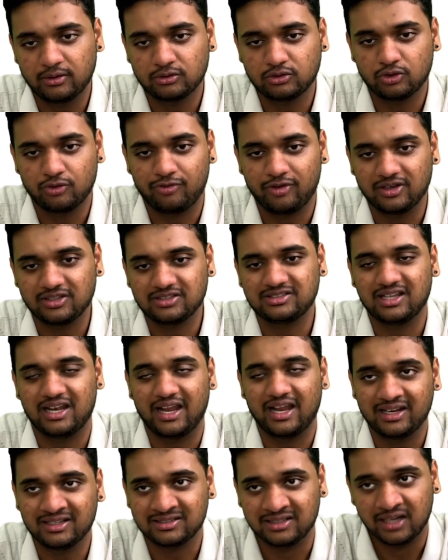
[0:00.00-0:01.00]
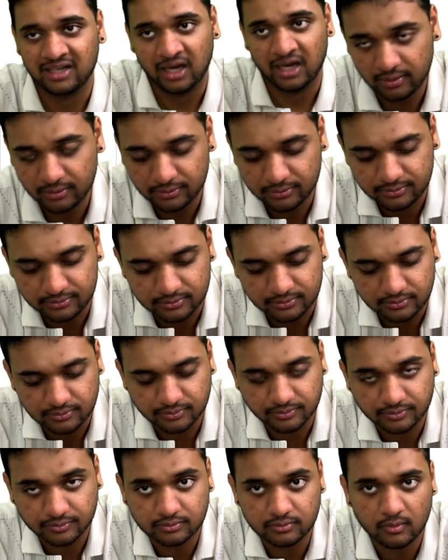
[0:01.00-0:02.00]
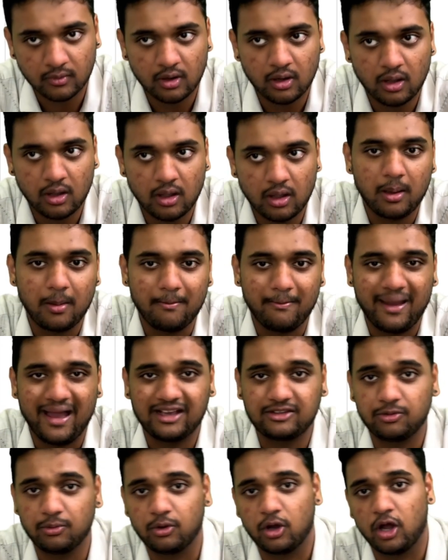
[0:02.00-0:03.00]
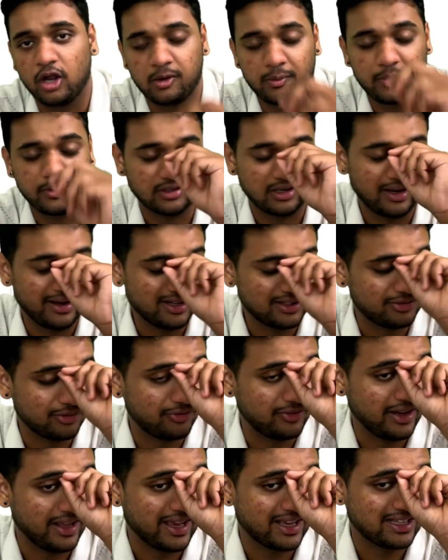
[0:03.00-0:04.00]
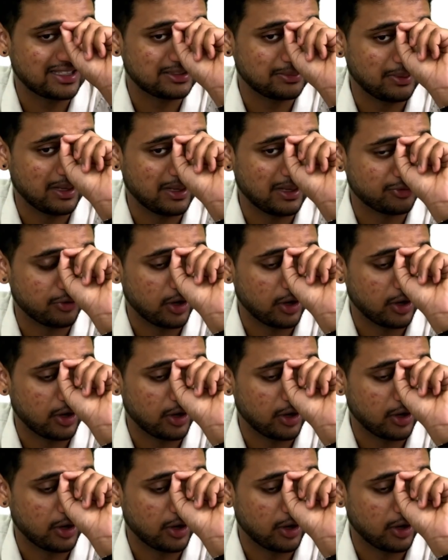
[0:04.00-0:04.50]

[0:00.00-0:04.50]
So first line is done. Maximum contribution line is 50x plus